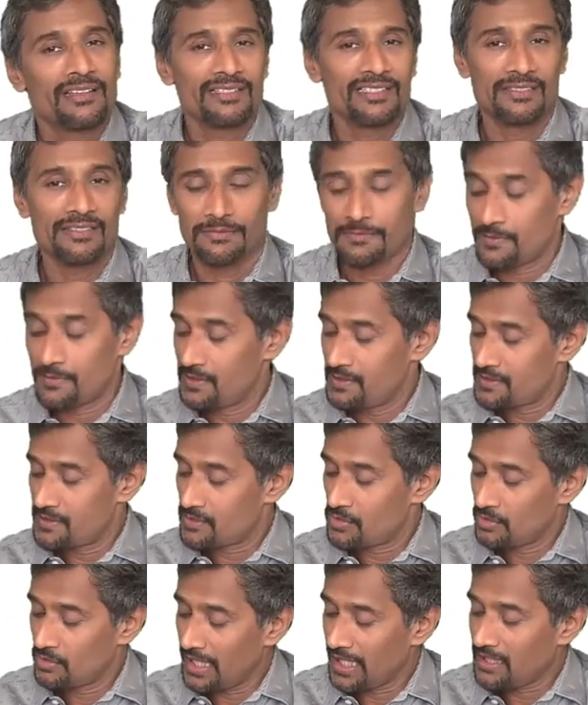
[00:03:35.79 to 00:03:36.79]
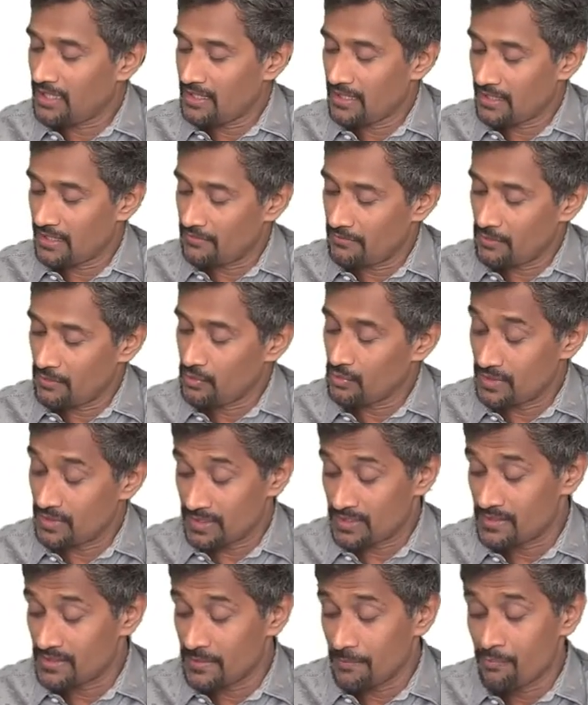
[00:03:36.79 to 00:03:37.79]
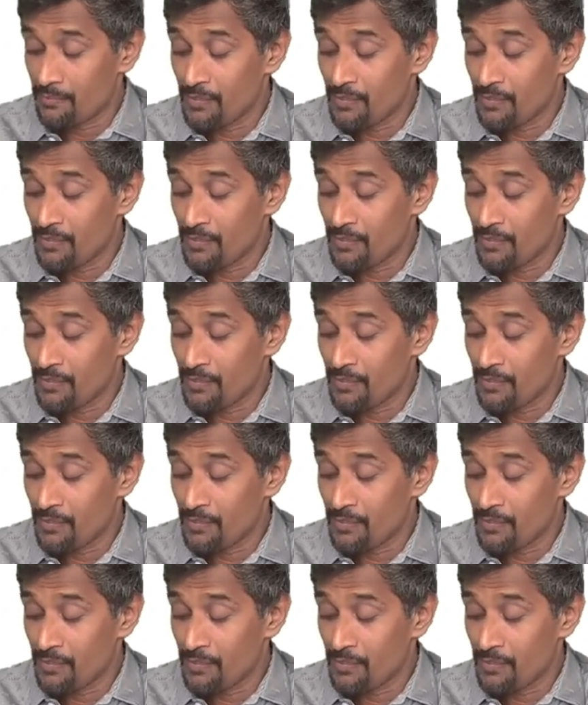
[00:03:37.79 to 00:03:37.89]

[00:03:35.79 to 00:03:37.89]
difference. So that will give you this.